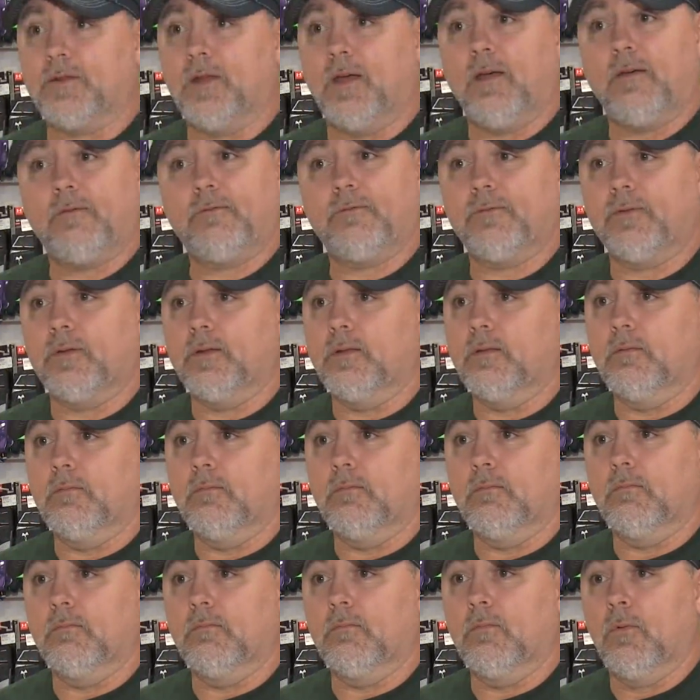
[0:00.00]
the stuff
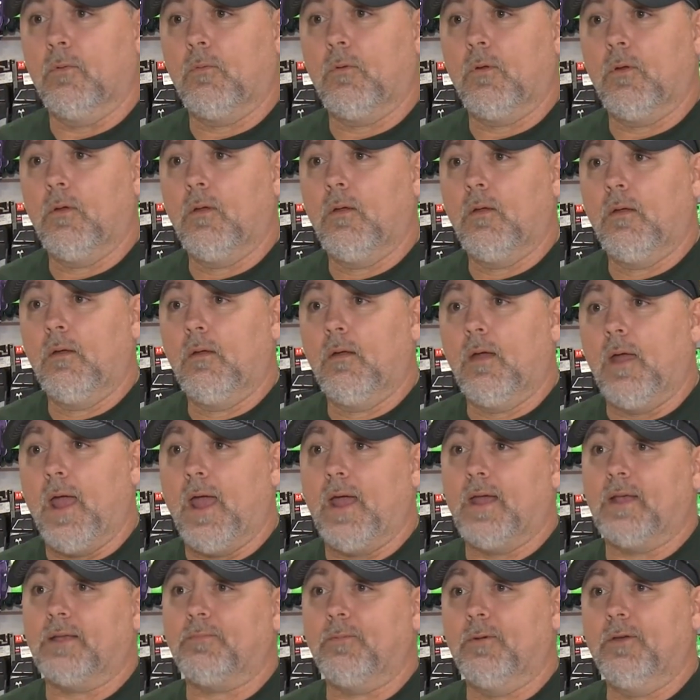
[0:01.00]
and
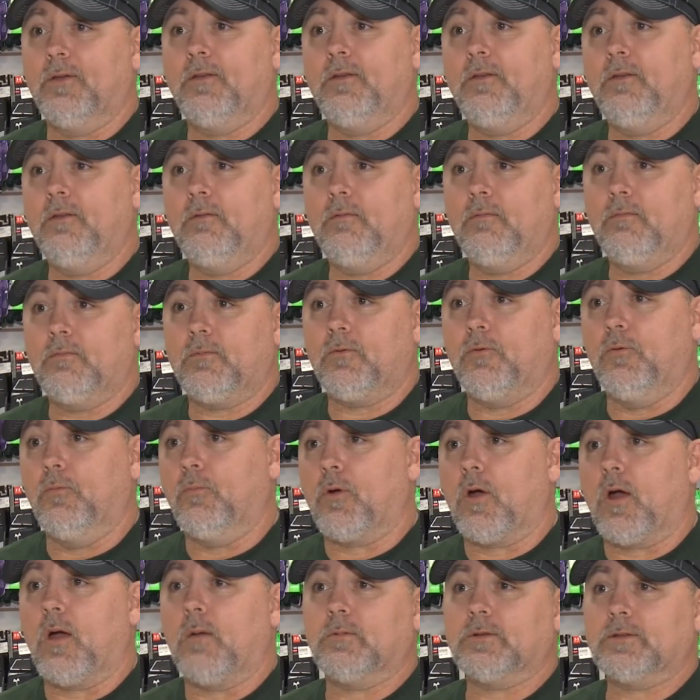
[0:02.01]
asked me
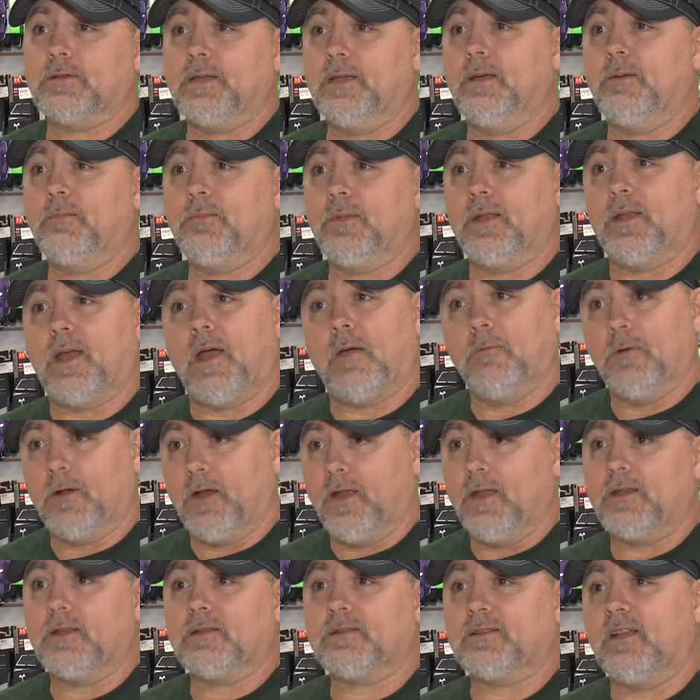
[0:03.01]
to promise him that I would
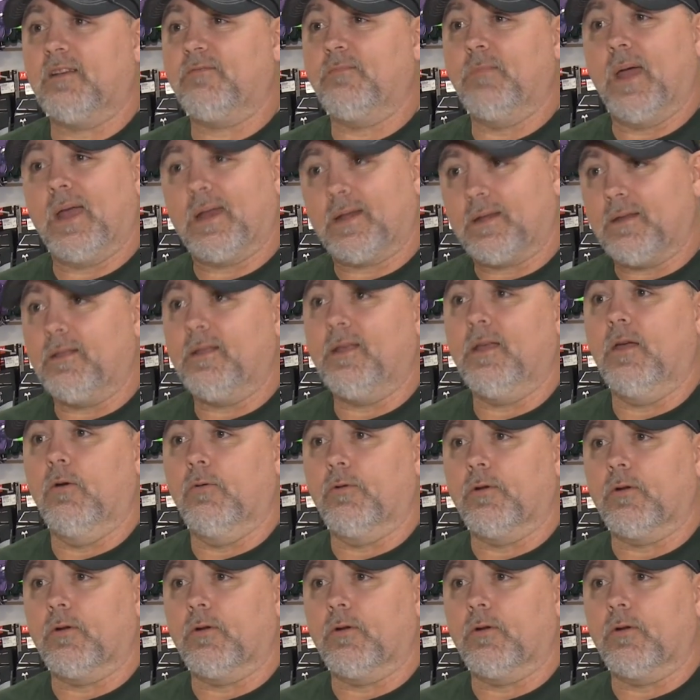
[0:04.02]
get the stuff back to the